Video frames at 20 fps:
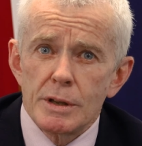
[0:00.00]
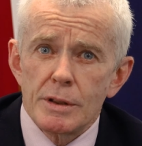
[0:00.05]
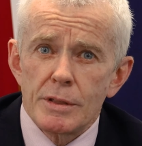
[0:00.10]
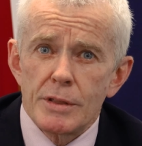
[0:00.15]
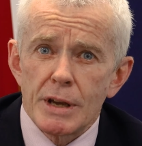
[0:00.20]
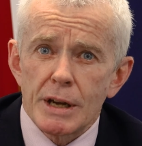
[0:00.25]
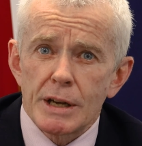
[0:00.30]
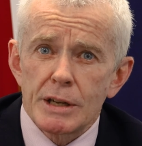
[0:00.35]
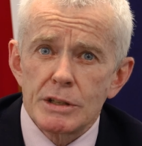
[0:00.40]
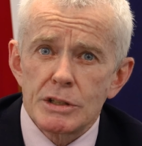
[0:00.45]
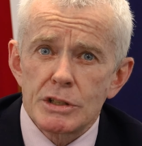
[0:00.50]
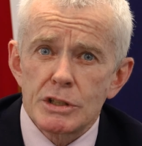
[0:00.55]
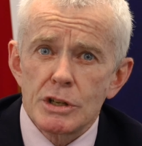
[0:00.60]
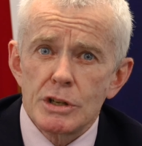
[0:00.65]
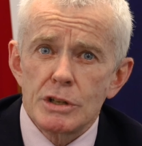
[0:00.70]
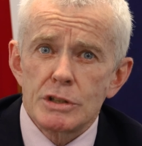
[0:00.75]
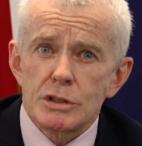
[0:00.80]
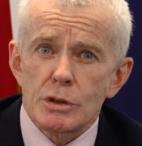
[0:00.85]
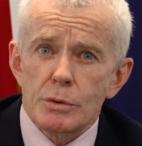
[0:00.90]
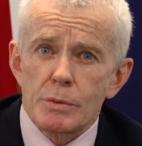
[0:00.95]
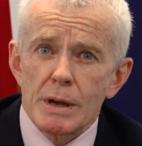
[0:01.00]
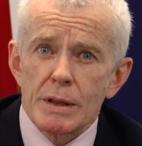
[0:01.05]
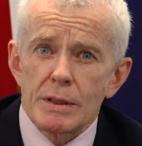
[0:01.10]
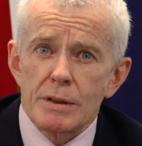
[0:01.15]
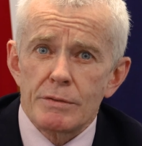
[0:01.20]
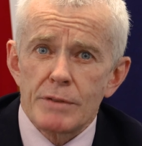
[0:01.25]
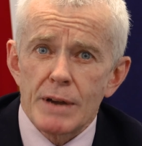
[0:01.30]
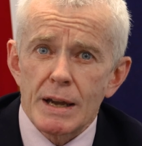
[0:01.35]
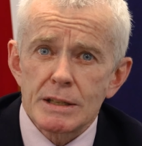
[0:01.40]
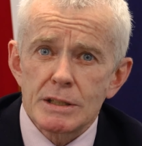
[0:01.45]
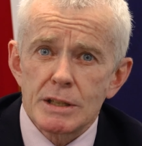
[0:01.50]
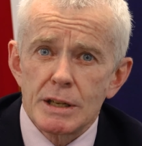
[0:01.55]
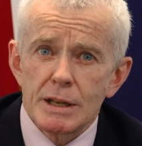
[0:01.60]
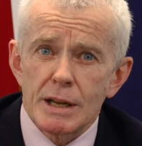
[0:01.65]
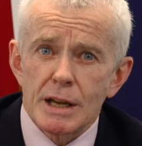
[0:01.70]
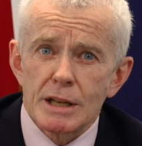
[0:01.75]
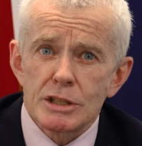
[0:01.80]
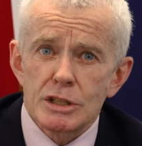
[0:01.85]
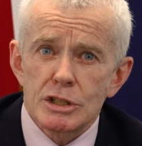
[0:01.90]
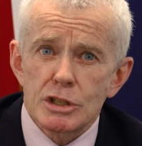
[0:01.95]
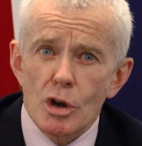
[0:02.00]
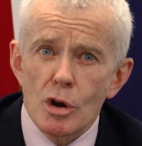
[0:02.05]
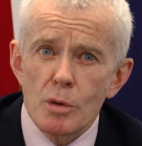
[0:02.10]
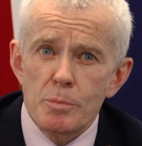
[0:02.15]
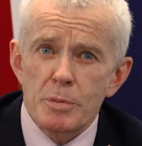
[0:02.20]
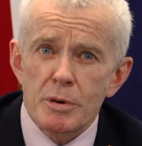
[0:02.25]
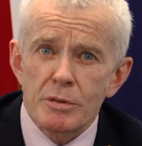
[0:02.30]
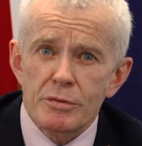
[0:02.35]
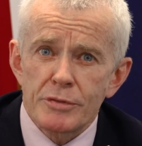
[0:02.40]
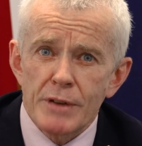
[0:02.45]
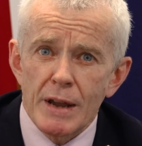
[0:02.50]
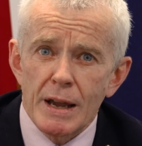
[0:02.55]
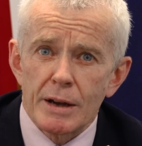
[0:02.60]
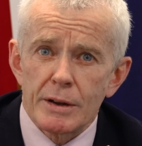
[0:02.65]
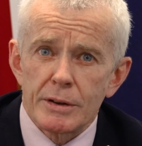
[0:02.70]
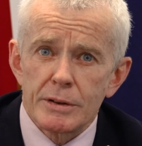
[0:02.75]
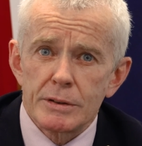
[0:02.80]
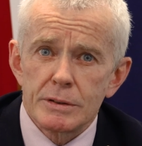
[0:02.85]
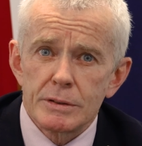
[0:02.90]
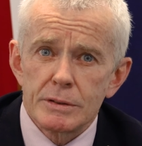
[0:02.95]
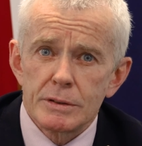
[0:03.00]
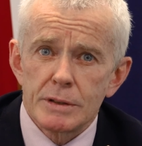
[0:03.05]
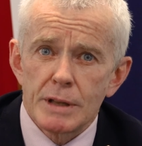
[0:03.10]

their concerns around the vaccine are so profound,